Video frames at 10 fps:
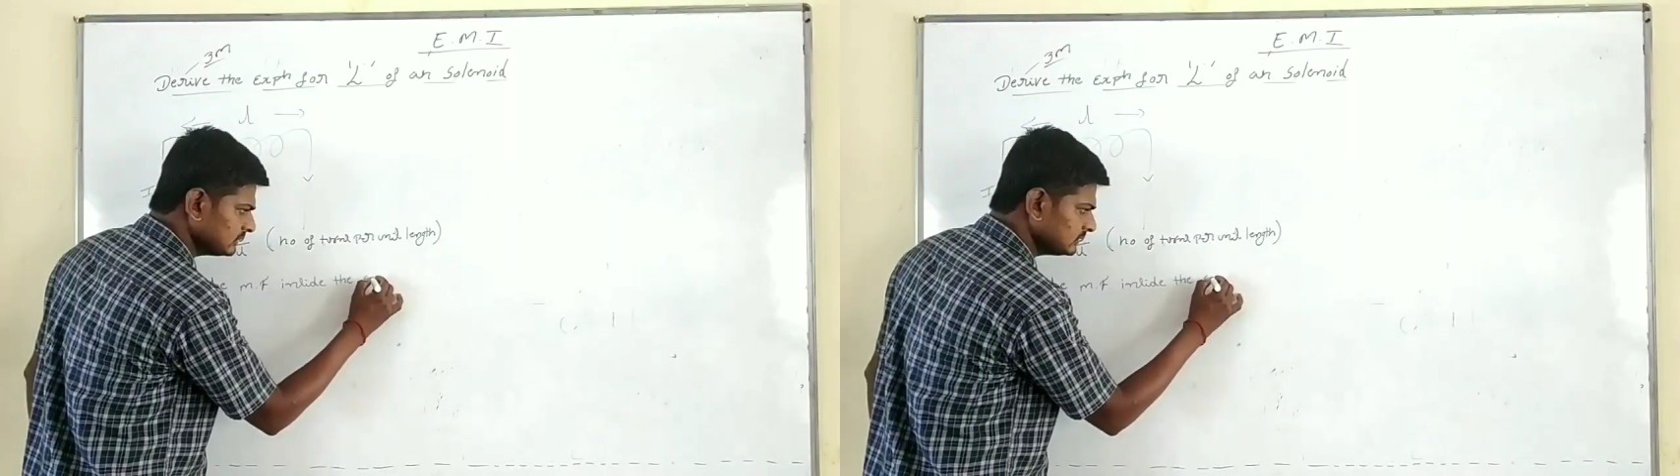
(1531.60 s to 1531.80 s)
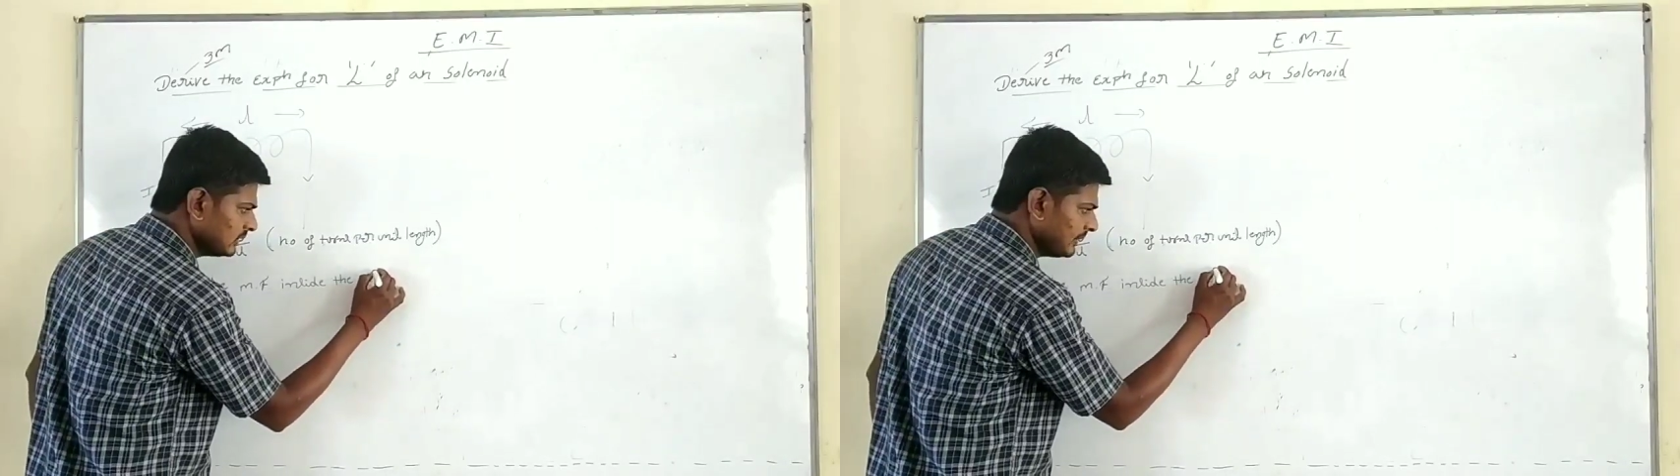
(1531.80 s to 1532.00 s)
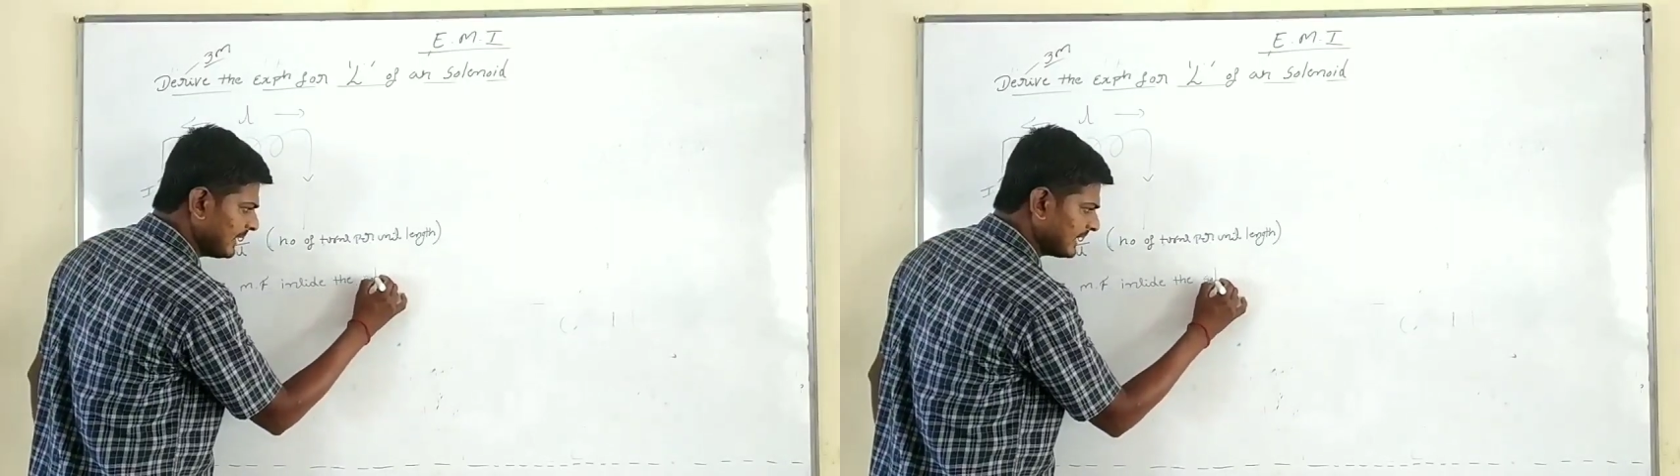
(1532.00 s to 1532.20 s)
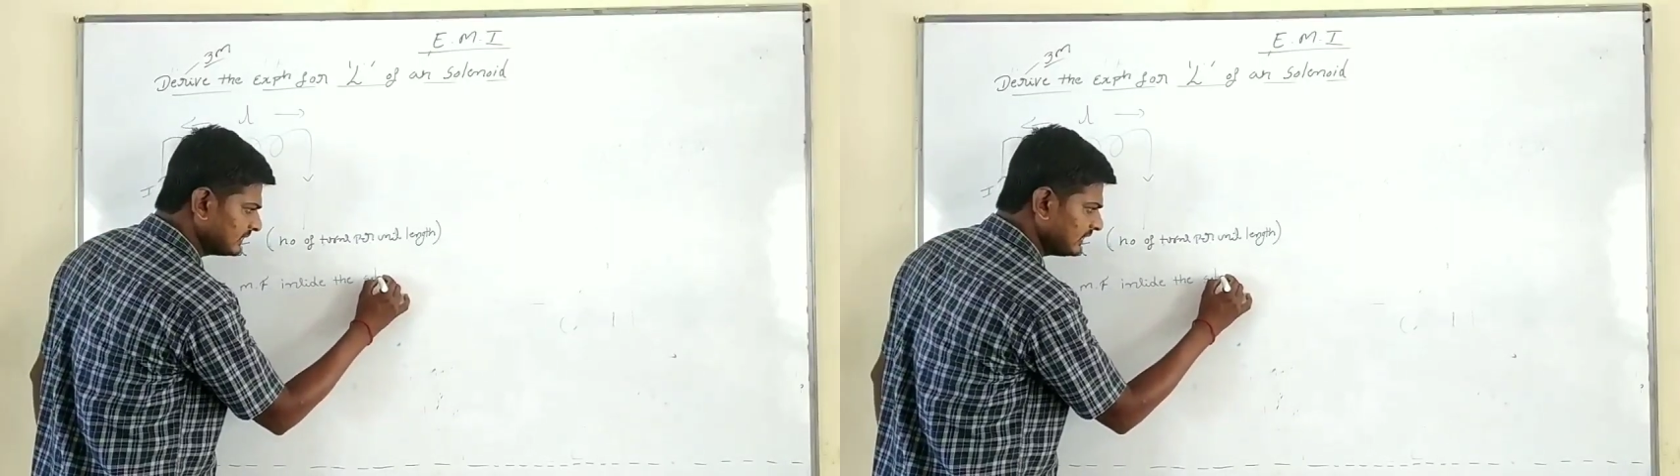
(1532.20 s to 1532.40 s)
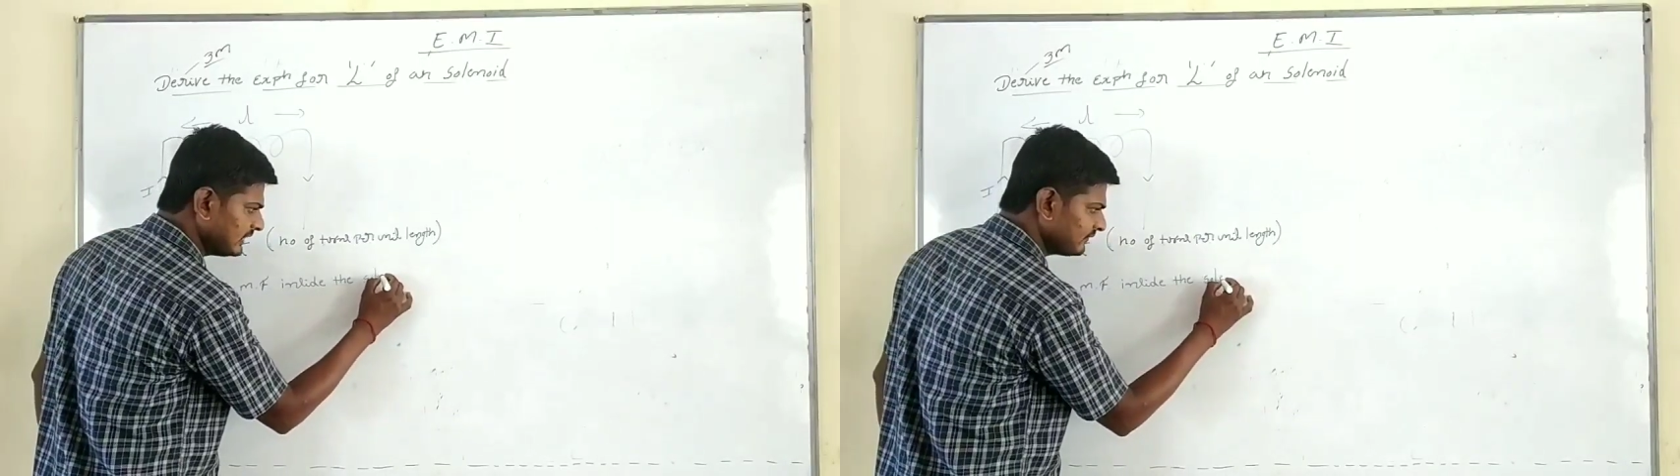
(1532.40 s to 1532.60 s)
The
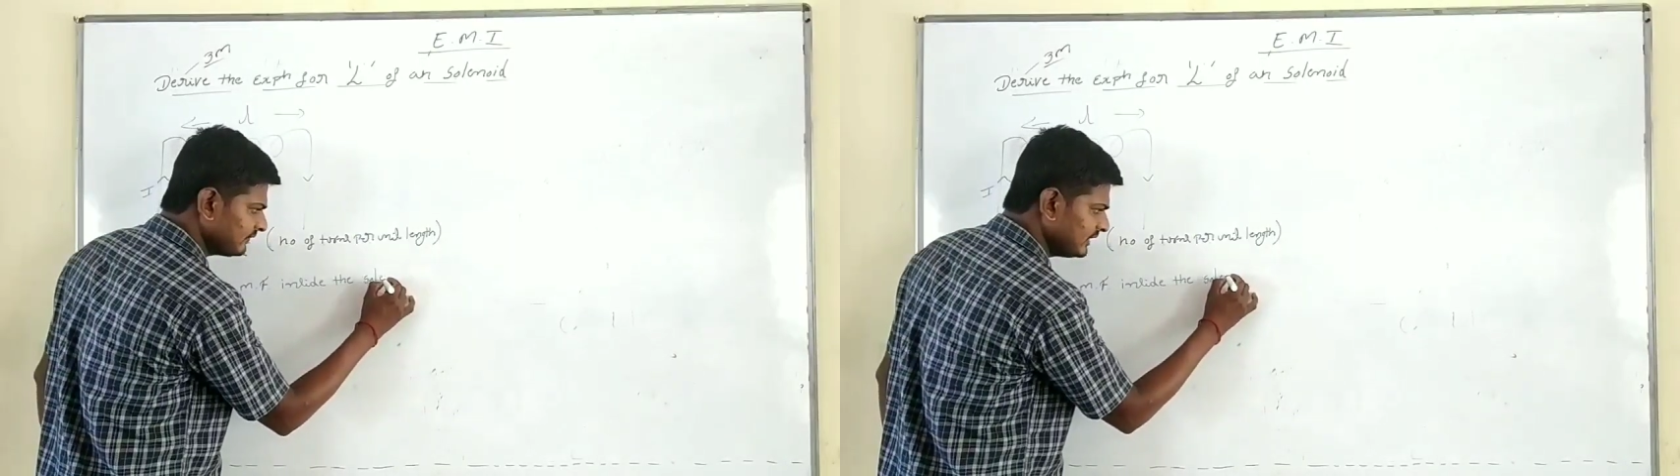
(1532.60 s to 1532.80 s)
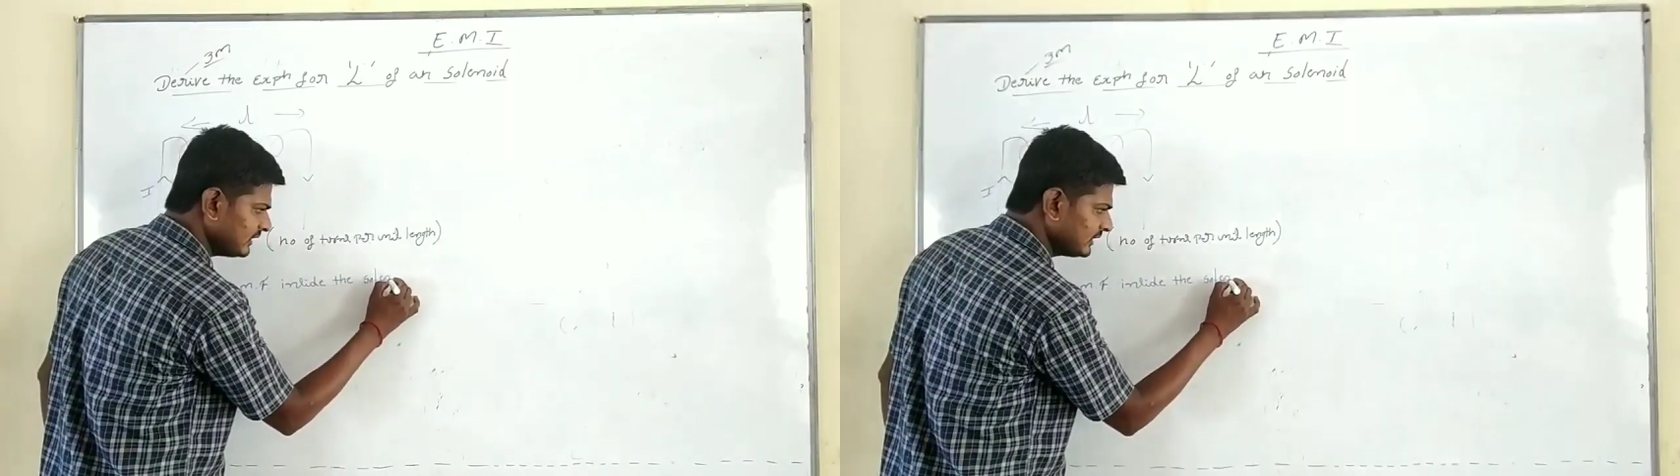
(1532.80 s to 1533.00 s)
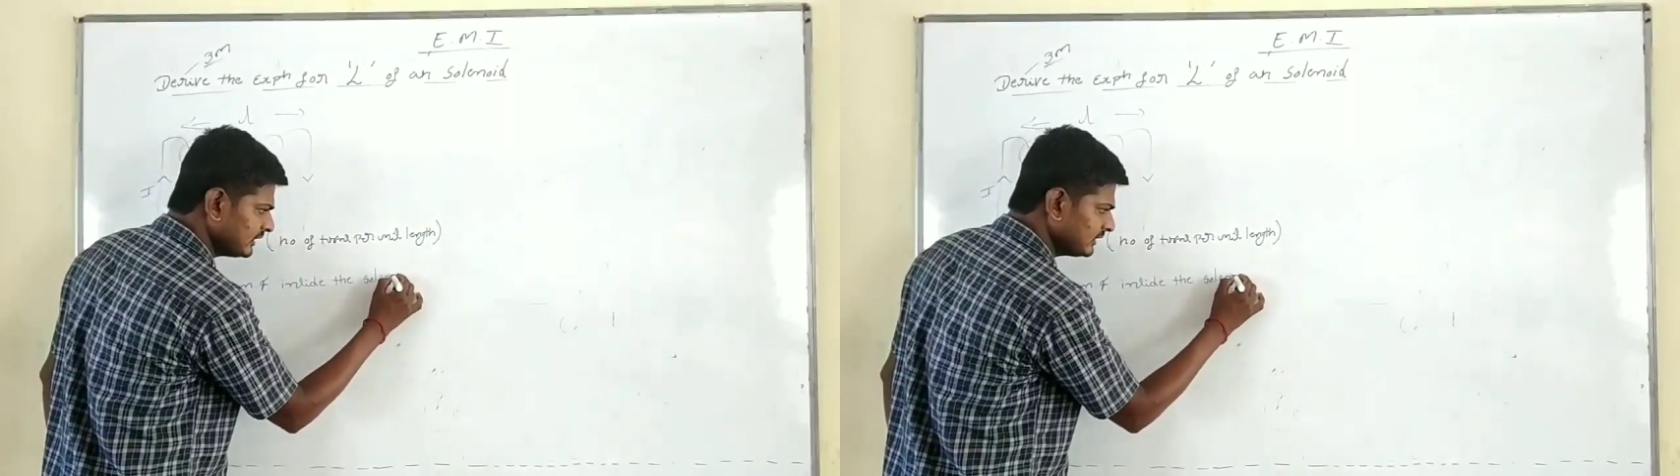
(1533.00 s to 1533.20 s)
magnetic field